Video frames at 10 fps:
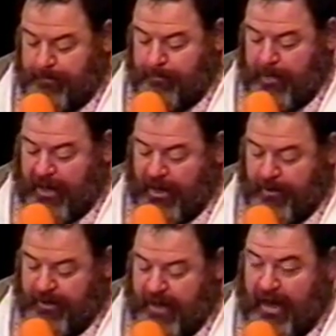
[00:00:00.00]

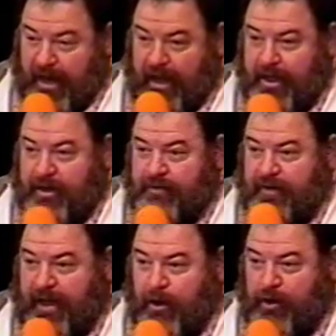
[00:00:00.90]
Ya,
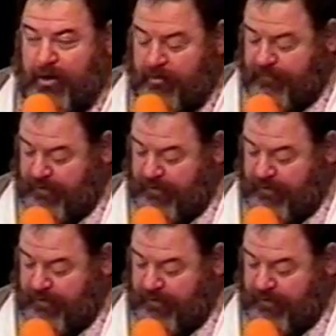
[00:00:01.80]
the Elohim of